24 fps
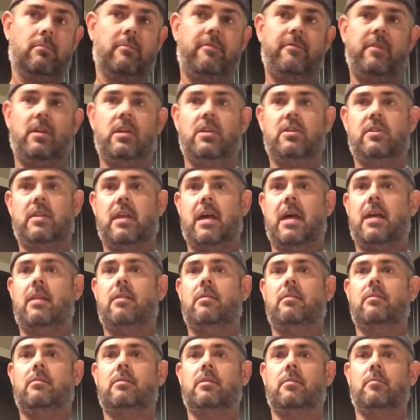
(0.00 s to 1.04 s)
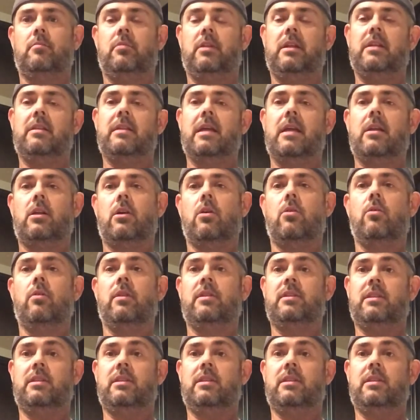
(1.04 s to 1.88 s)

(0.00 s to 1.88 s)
finish that and complete that goal.